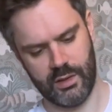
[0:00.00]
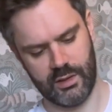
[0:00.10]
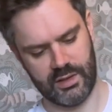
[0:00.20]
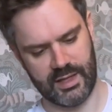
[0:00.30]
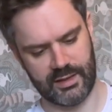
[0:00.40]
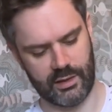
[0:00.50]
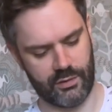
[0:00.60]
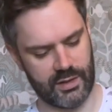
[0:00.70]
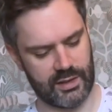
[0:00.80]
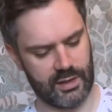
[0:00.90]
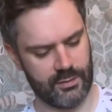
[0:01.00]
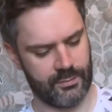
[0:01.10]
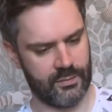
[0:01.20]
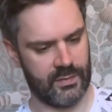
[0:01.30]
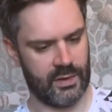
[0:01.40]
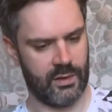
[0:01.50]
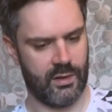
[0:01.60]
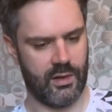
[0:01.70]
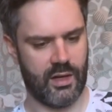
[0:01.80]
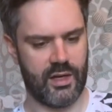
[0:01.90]
So that's interesting.
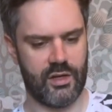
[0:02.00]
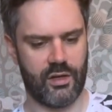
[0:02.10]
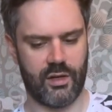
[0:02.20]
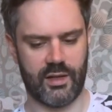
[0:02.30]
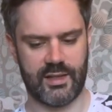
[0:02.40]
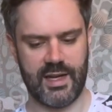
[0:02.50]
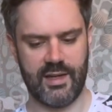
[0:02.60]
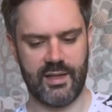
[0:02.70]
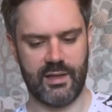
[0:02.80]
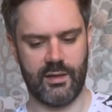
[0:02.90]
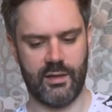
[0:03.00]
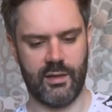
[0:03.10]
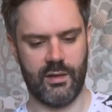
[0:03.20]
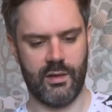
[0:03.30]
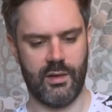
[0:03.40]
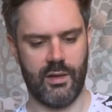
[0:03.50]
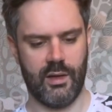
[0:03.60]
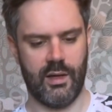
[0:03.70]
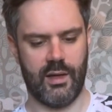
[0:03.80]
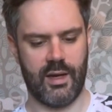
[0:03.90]
And you can extend it,
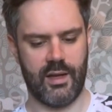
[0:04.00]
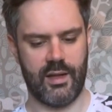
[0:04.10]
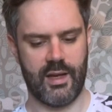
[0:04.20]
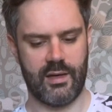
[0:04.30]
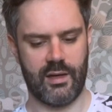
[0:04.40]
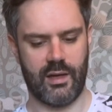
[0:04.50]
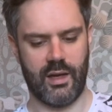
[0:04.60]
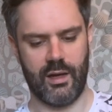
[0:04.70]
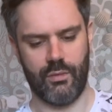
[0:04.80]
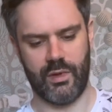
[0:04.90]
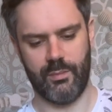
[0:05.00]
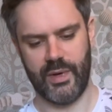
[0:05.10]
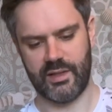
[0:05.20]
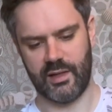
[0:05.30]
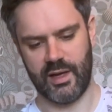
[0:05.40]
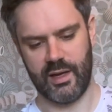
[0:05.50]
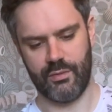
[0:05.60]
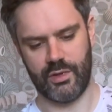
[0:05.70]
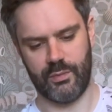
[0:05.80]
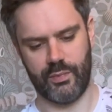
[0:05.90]
and then with a button here,
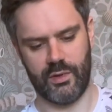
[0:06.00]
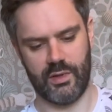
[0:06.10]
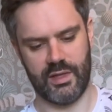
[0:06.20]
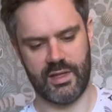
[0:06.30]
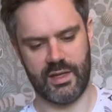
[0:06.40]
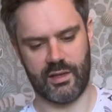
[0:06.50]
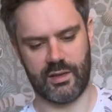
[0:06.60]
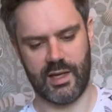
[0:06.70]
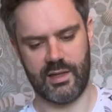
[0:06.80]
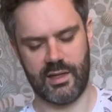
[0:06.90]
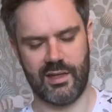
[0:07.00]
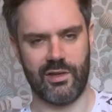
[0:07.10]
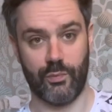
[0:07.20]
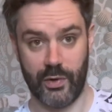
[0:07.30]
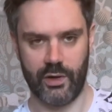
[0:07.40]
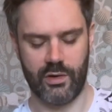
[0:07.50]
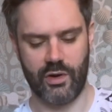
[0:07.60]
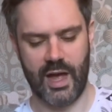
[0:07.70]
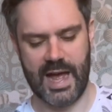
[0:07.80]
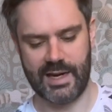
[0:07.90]
which you pull, and then you extend it, and then you'll put it on
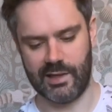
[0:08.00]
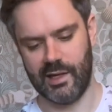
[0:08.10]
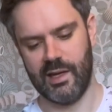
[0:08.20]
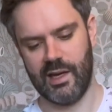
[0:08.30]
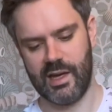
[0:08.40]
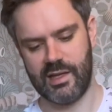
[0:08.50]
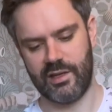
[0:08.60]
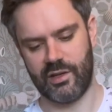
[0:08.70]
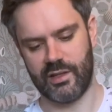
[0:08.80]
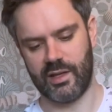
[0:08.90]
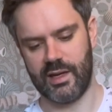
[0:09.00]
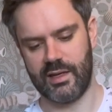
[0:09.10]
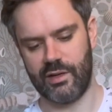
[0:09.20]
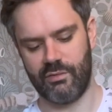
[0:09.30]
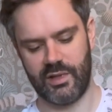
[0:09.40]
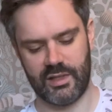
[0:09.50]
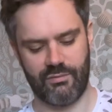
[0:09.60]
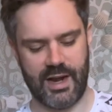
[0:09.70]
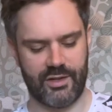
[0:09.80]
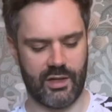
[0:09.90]
your head, and then you can tighten it with this
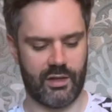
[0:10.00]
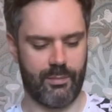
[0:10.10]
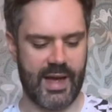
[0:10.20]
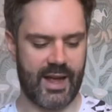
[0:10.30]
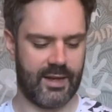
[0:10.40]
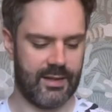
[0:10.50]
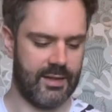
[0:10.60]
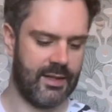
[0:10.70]
ratchet at the back.